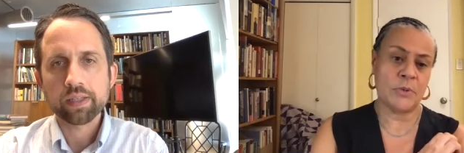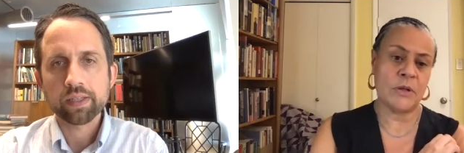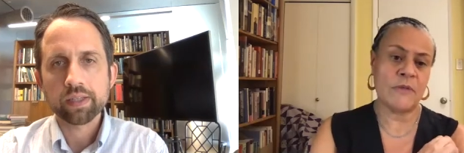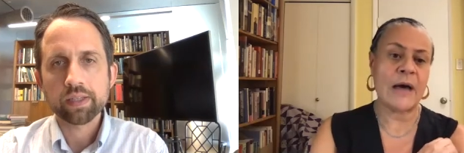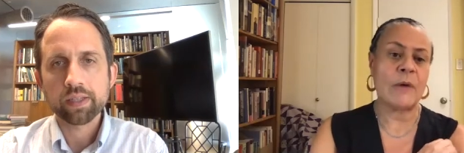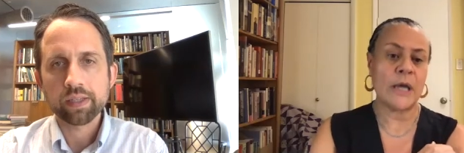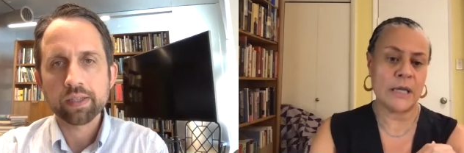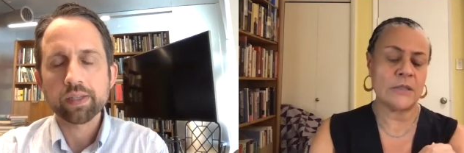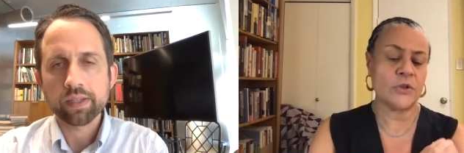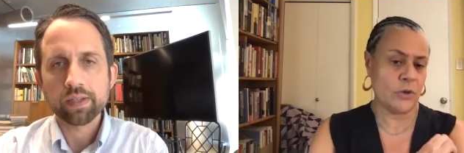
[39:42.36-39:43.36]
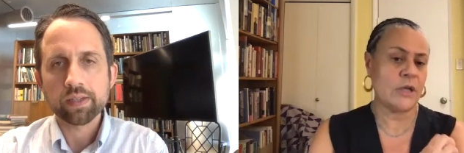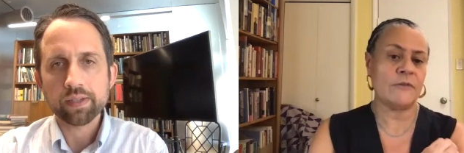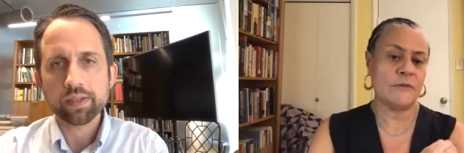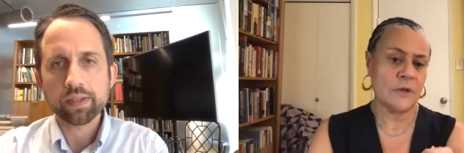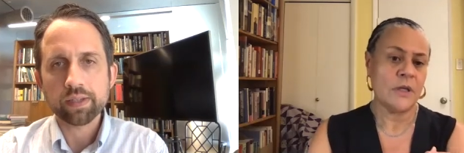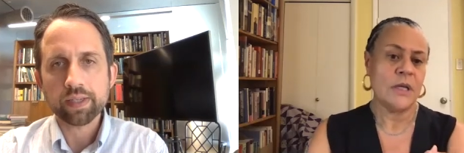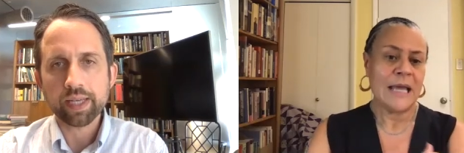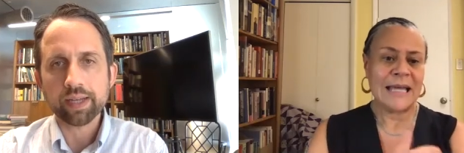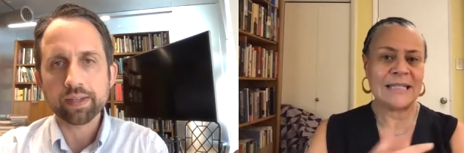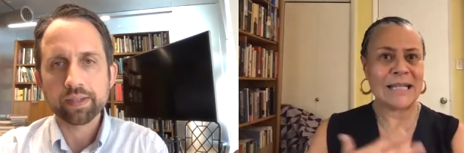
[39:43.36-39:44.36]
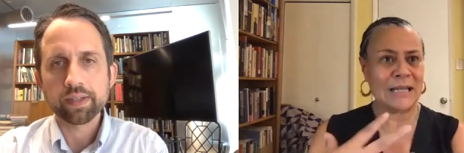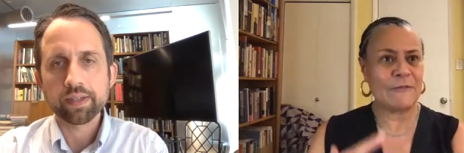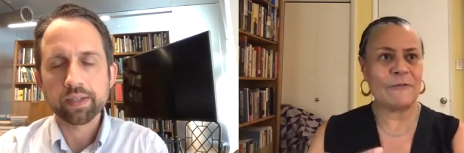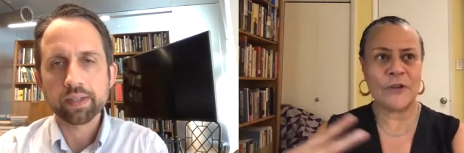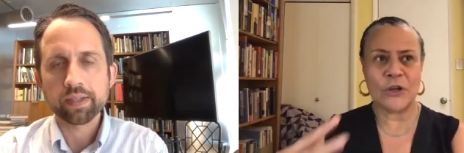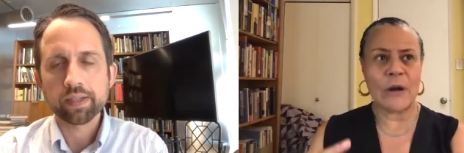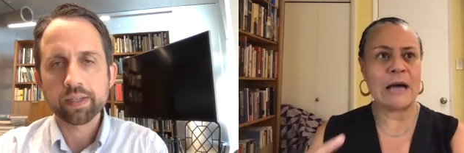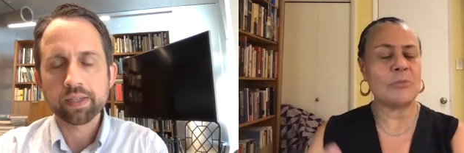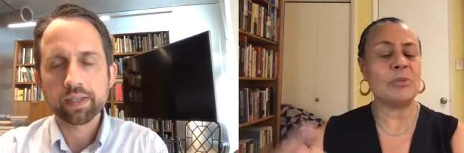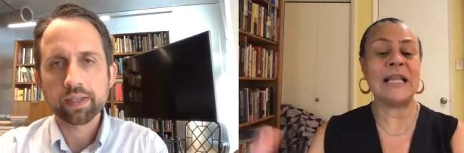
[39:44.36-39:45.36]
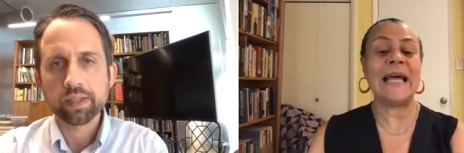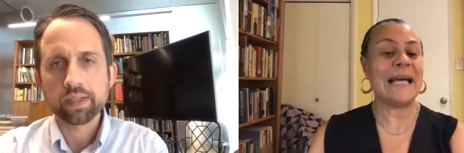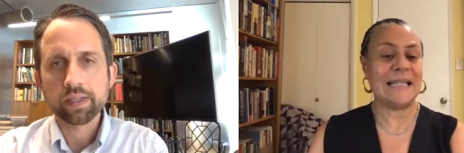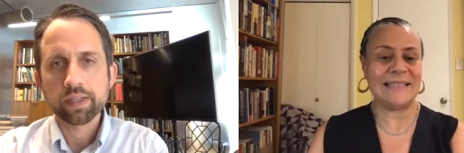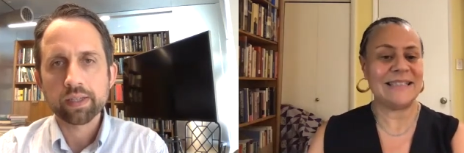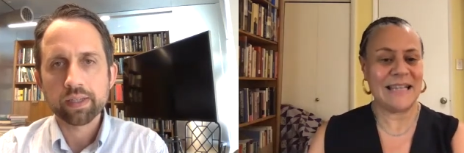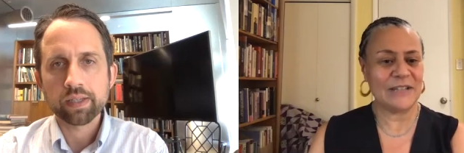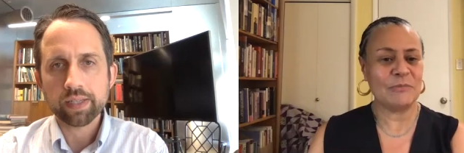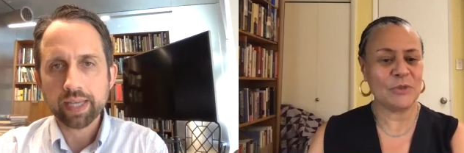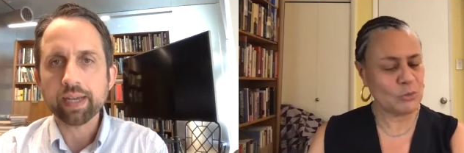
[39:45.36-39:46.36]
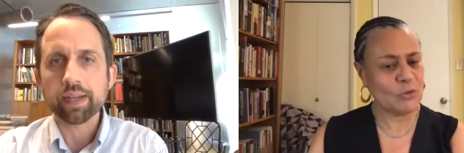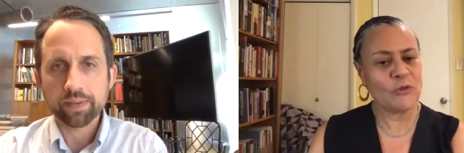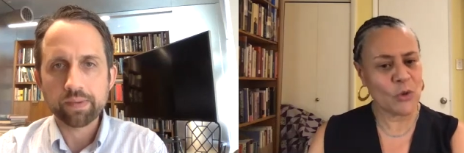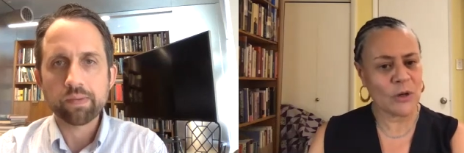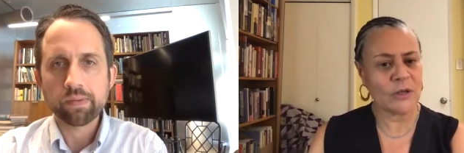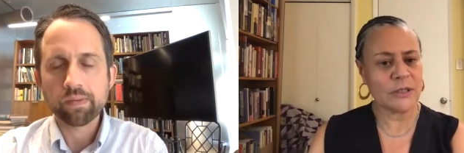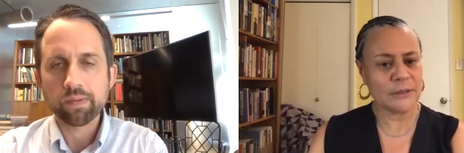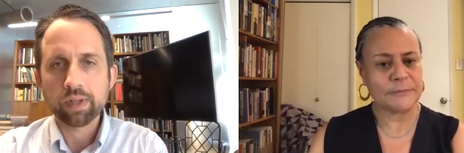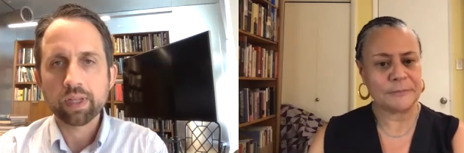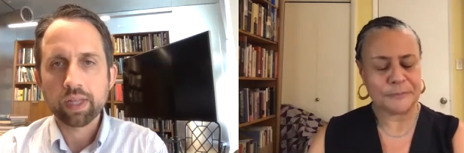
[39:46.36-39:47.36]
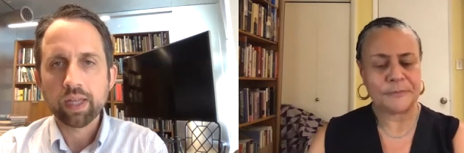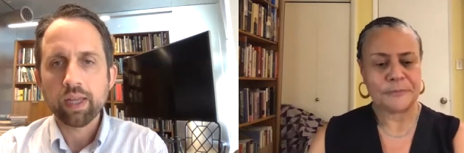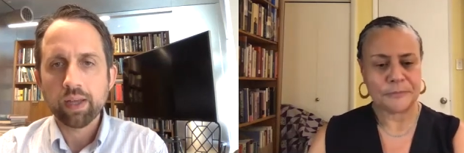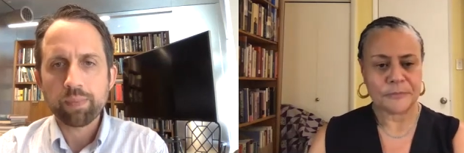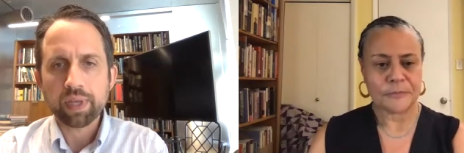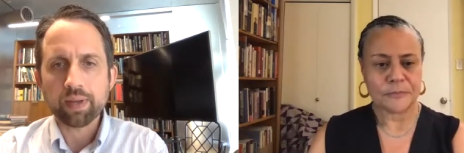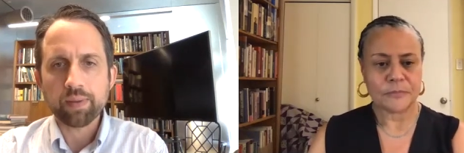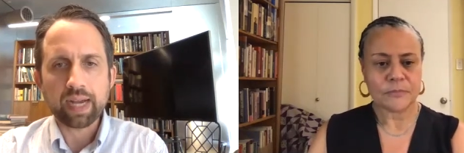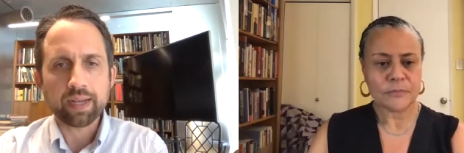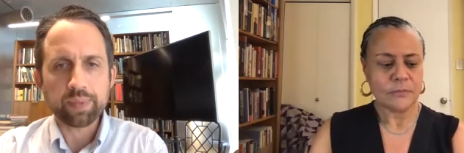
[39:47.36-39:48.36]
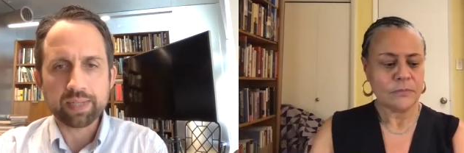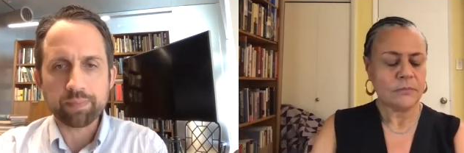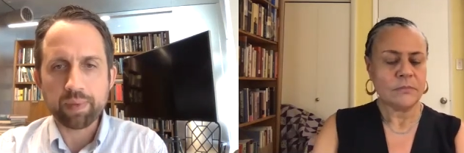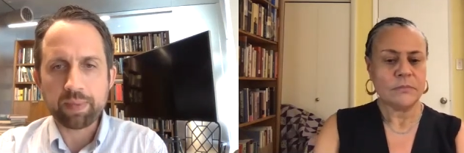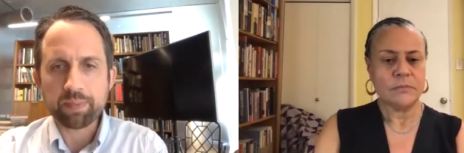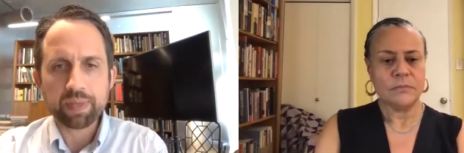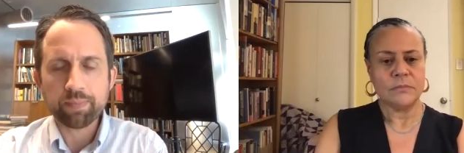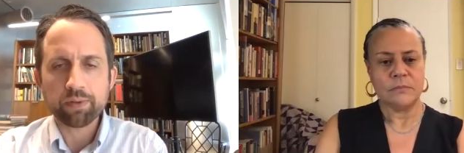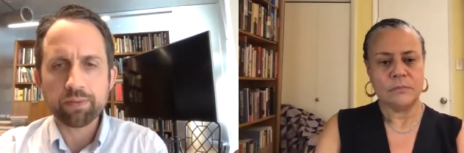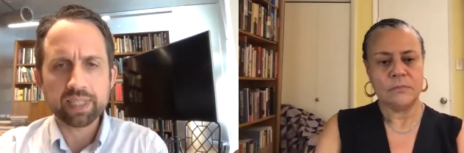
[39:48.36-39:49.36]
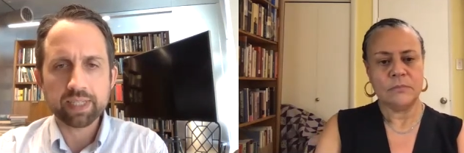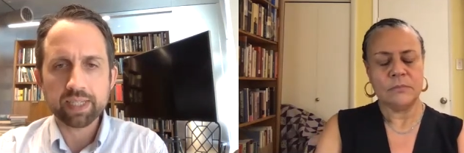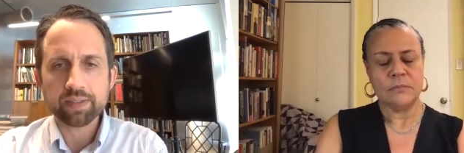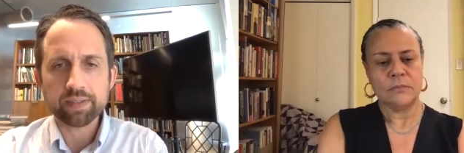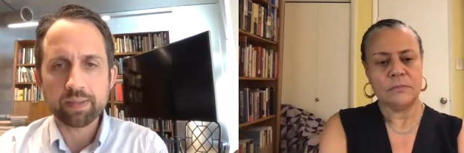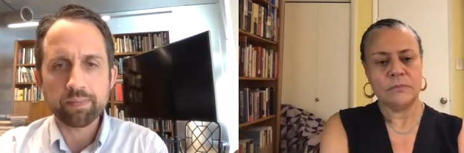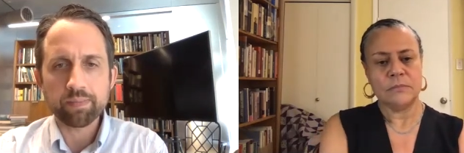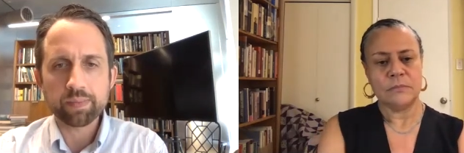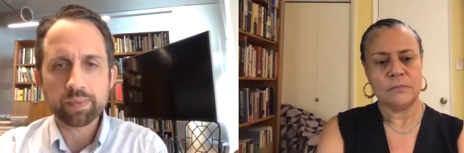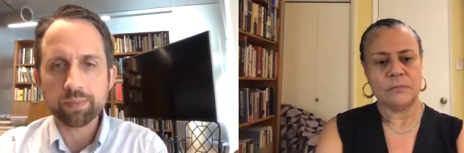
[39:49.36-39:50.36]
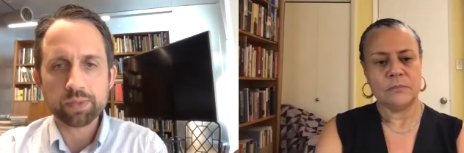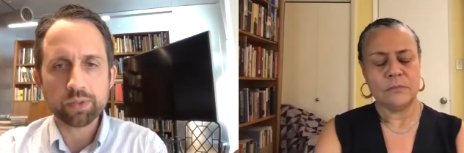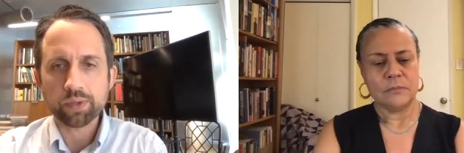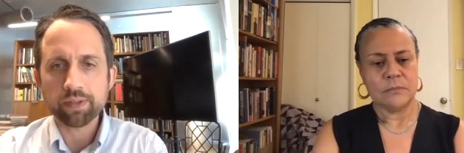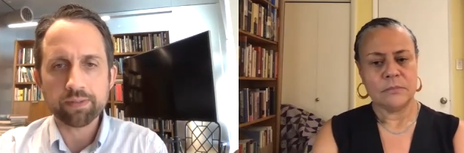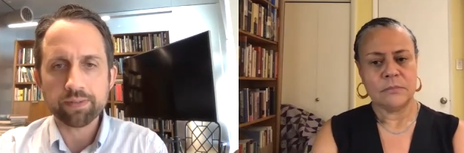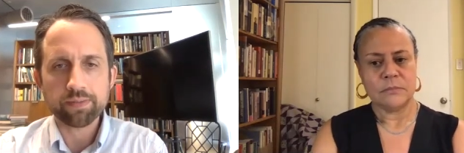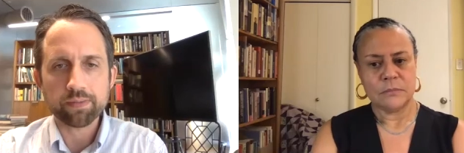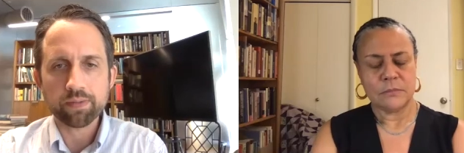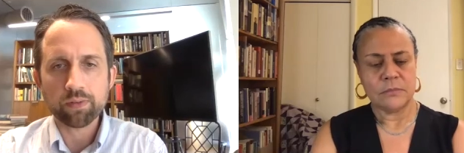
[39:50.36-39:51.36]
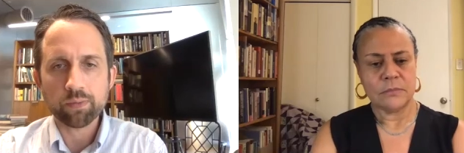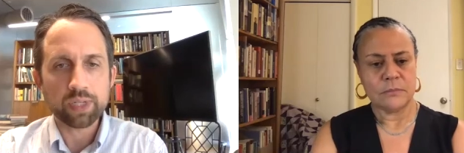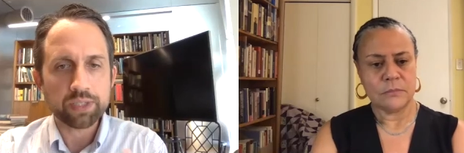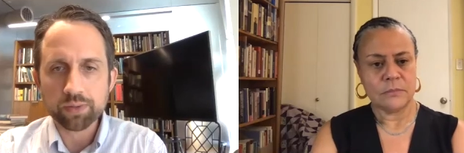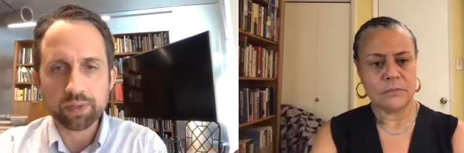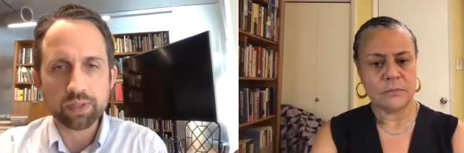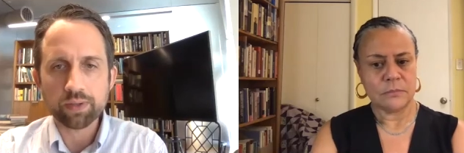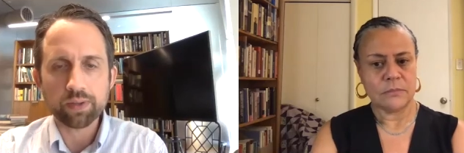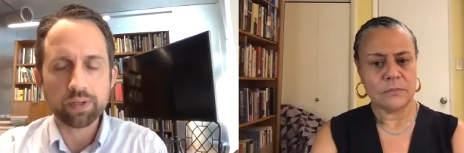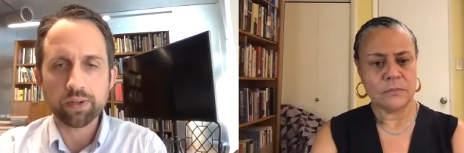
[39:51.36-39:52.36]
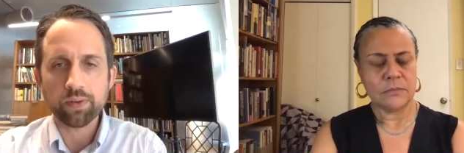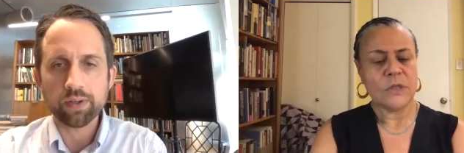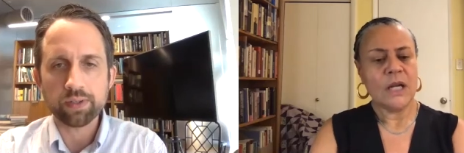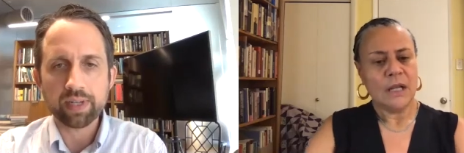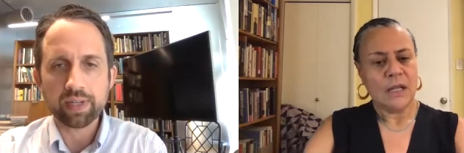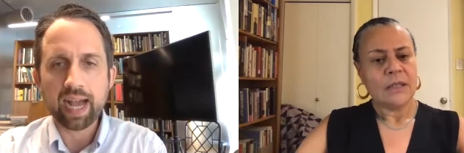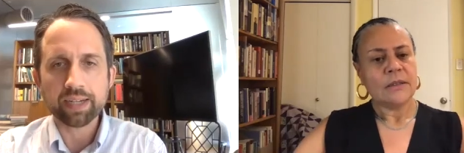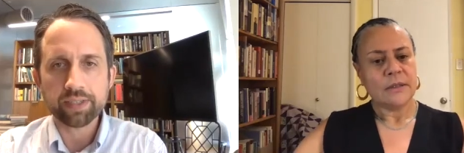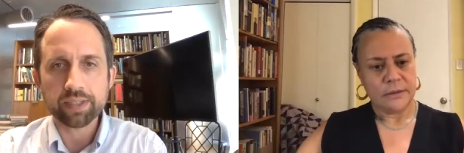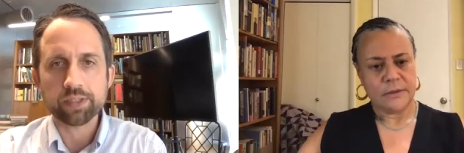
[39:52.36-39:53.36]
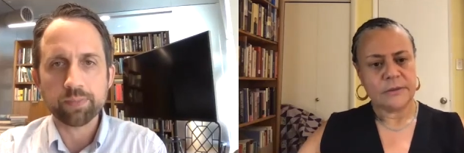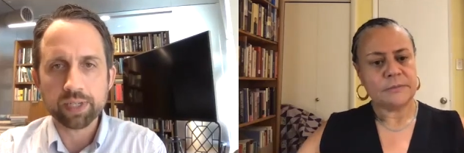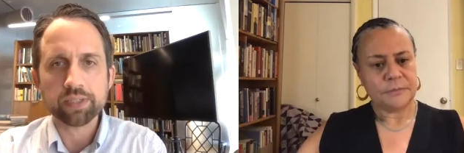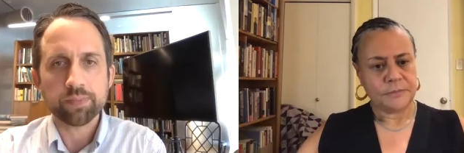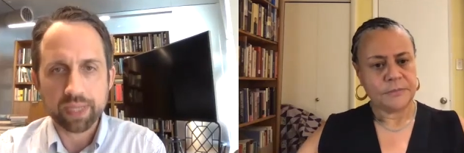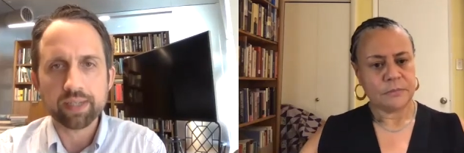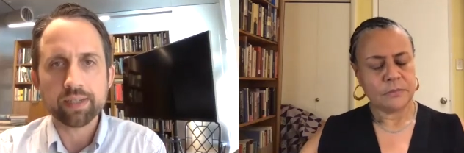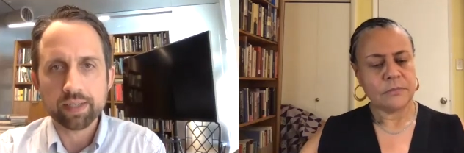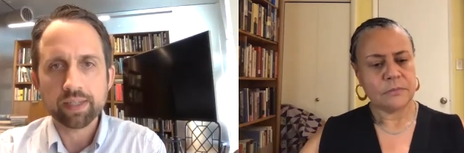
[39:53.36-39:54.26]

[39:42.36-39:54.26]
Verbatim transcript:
Speaker 1: in that way to grieve yeah. and mm. to kind of figure out a plan uh, to yeah. move forward.
Speaker 2: It, I mean, people really need some some sort of ritual or or action you know, to participate in